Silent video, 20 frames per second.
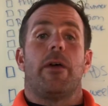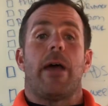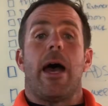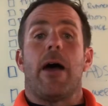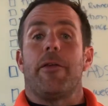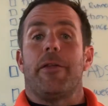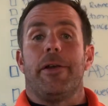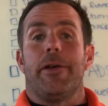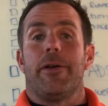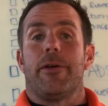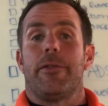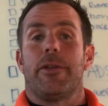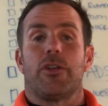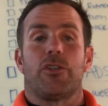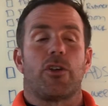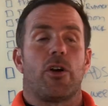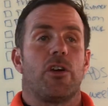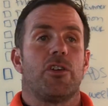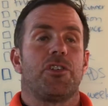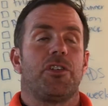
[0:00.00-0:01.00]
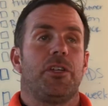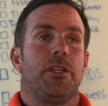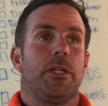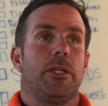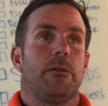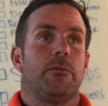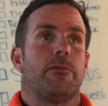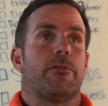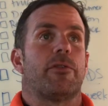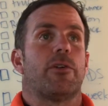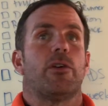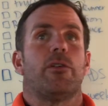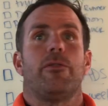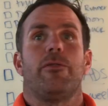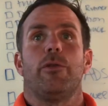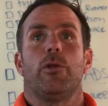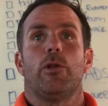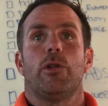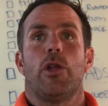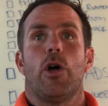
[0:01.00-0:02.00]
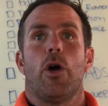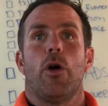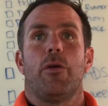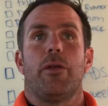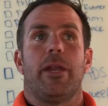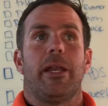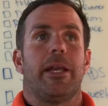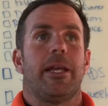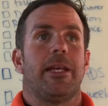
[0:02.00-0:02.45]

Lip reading: out here they're charging for a full load in